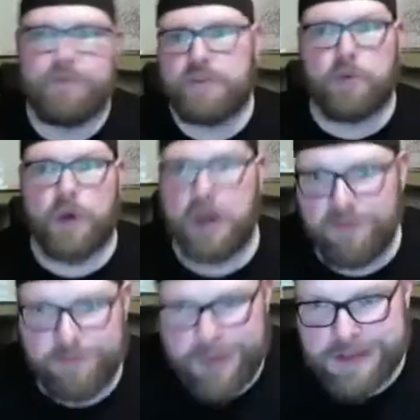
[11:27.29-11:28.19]

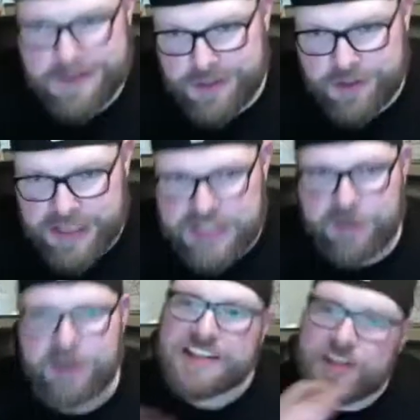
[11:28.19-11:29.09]
12 minutes to
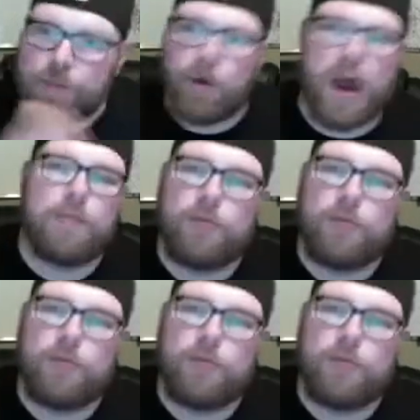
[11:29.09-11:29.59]
transfer, that's the problem